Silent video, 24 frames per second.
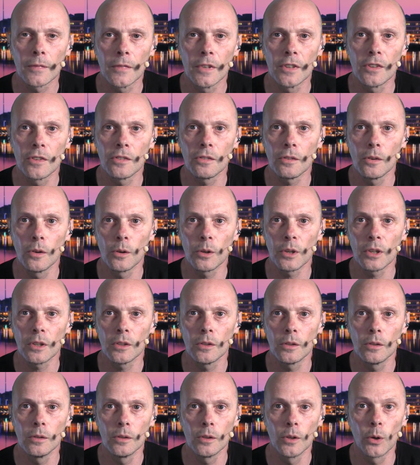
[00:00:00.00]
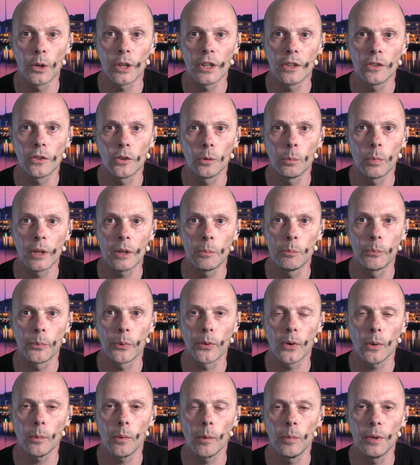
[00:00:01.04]
it's going to be
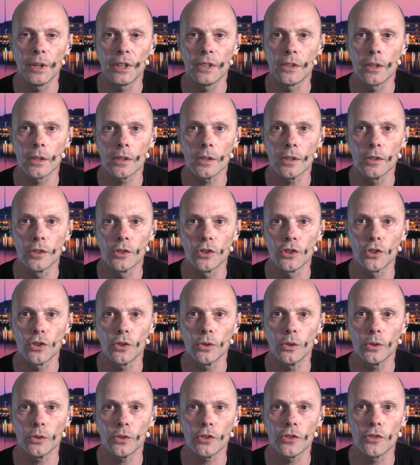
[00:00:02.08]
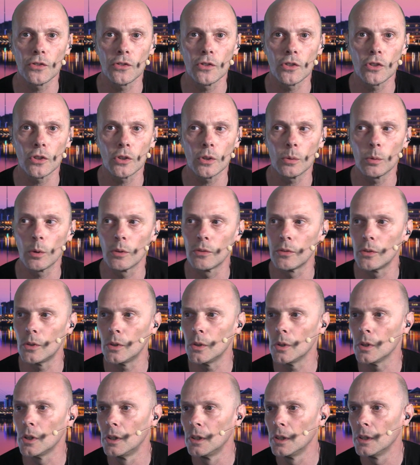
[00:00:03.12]
probably the shortest show of
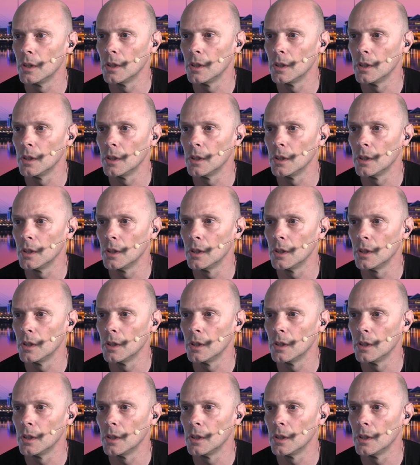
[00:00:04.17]
all,